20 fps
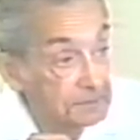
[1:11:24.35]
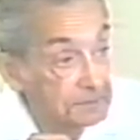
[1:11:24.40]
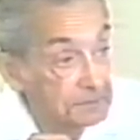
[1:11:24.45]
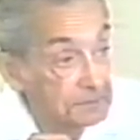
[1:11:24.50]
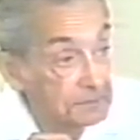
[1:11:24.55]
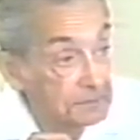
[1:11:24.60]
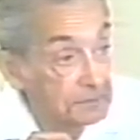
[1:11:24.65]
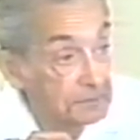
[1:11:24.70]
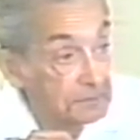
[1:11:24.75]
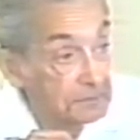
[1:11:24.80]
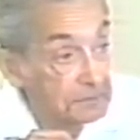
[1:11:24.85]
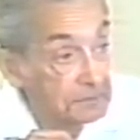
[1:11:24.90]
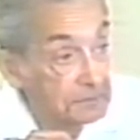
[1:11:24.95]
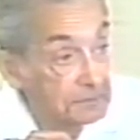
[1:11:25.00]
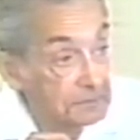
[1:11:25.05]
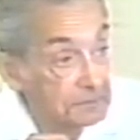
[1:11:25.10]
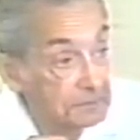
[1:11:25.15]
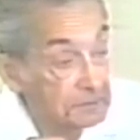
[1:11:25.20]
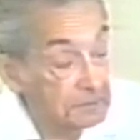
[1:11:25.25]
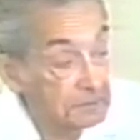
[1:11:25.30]
which
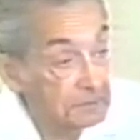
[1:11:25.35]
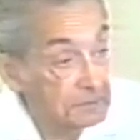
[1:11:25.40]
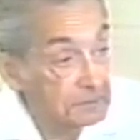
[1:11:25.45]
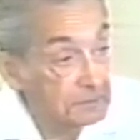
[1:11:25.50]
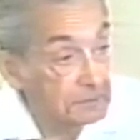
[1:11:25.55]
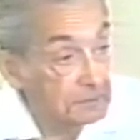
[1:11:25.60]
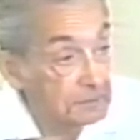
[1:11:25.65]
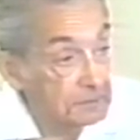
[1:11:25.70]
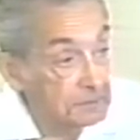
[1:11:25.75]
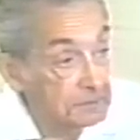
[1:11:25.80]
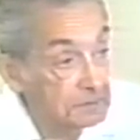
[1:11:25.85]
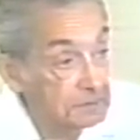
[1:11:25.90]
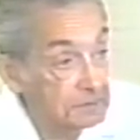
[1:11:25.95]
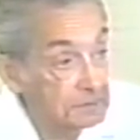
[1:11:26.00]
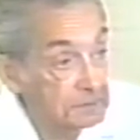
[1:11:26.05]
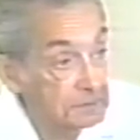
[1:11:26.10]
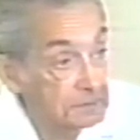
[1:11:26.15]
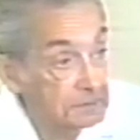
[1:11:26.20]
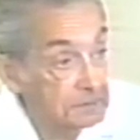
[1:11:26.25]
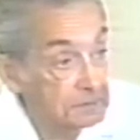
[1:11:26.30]
says, you
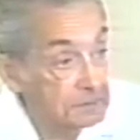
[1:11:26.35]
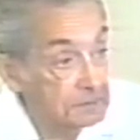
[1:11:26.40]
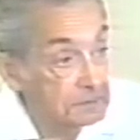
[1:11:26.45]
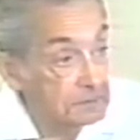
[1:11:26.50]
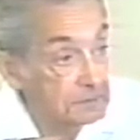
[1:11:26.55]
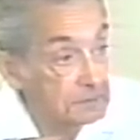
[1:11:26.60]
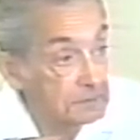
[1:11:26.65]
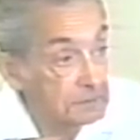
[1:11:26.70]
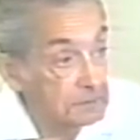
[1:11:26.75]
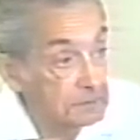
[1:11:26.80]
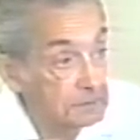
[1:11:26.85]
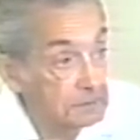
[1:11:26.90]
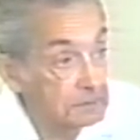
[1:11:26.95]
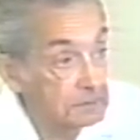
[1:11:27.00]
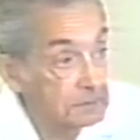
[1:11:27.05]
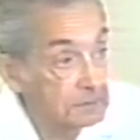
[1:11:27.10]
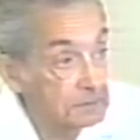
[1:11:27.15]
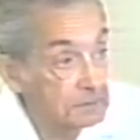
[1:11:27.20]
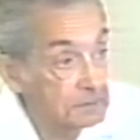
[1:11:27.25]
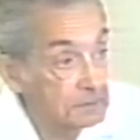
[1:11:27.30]
put quality ahead of
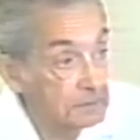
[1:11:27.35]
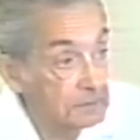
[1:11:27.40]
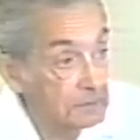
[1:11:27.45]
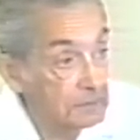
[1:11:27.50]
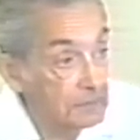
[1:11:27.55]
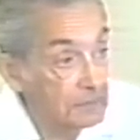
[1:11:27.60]
profit.